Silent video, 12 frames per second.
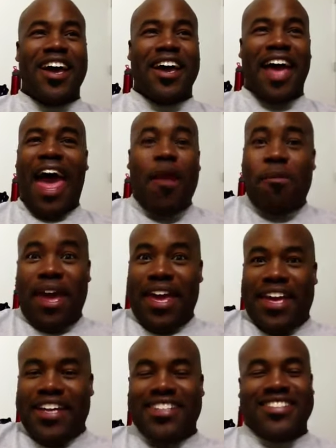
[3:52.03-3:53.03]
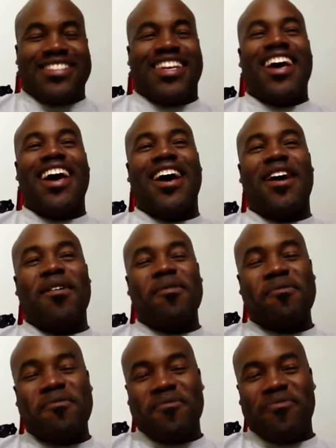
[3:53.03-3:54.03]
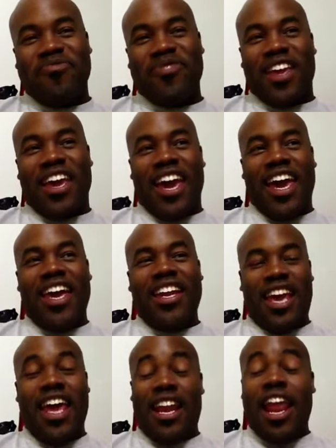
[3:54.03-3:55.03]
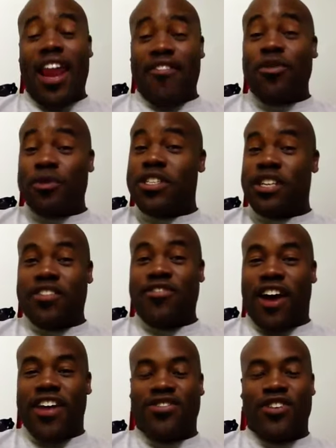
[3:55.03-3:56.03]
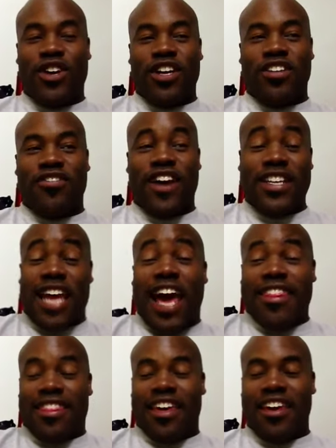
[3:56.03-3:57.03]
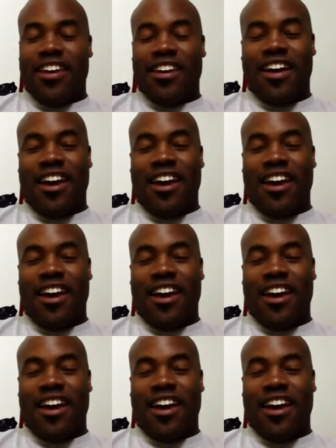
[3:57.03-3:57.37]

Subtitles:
how to make it. And a lot of it was good advice, very good advice, I think.